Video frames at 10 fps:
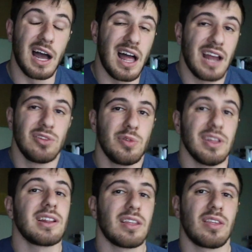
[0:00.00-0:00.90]
I do
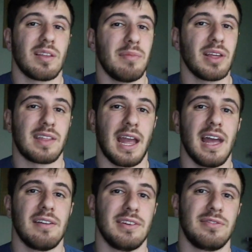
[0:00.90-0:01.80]
think this is a
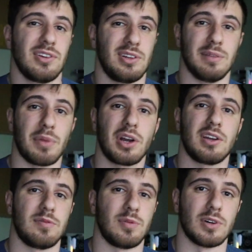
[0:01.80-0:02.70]
must-have if you're in the market
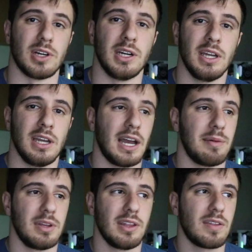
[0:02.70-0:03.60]
for it. I
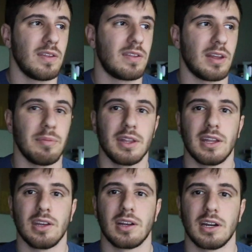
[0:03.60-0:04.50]
mean, this is something
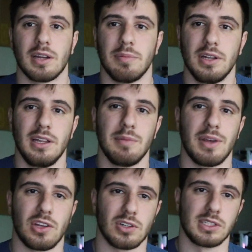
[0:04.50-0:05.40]
that you're going to completely
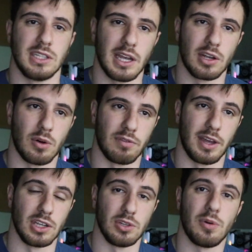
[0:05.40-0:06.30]
make your C8
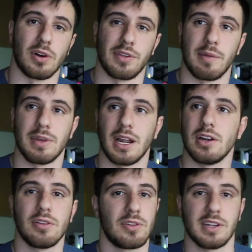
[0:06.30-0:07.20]
Corvette yours. I mean, I
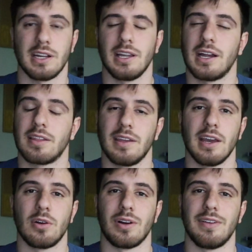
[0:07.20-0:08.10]
know there's not a lot of
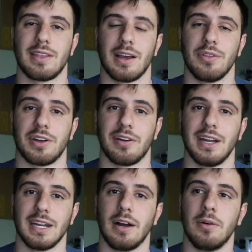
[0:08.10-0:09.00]
C8 Corvettes out there right
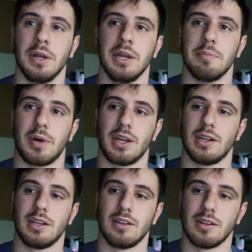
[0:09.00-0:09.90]
now,
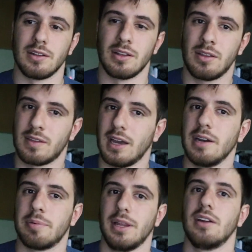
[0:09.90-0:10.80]
but it's kind
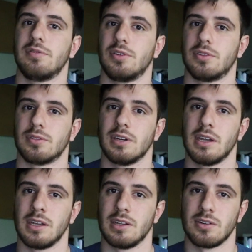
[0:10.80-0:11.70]
of plentiful,
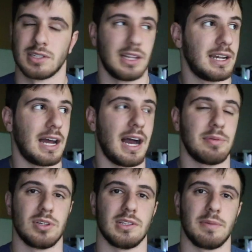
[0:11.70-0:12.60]
and there's a lot of
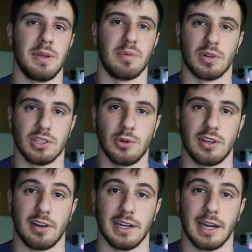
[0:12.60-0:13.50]
options that people are
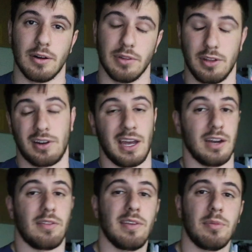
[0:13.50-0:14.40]
doing right now, and they're kind
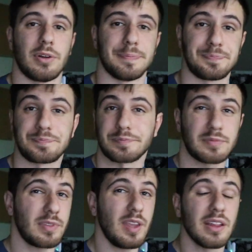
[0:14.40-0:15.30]
of similar.
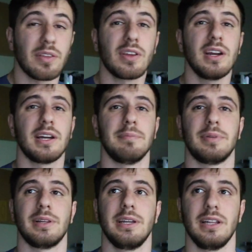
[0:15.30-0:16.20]
This is going to
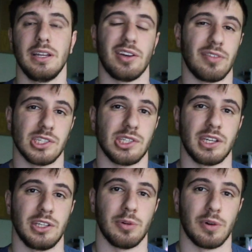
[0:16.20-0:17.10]
completely
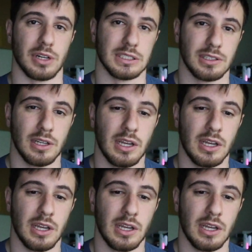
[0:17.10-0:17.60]
originate yours.